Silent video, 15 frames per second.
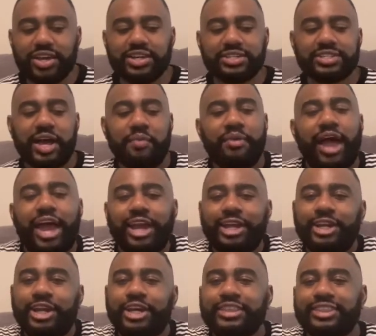So I'm like,
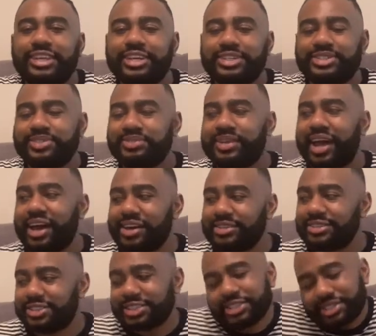nothing, you
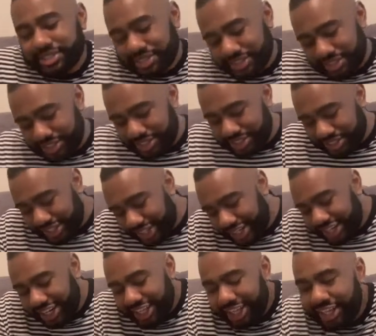know, just
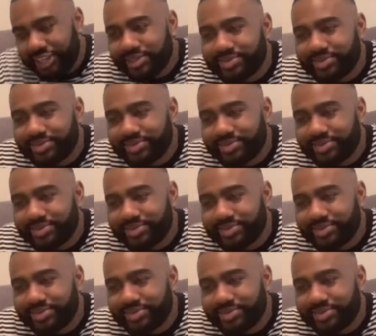chilling,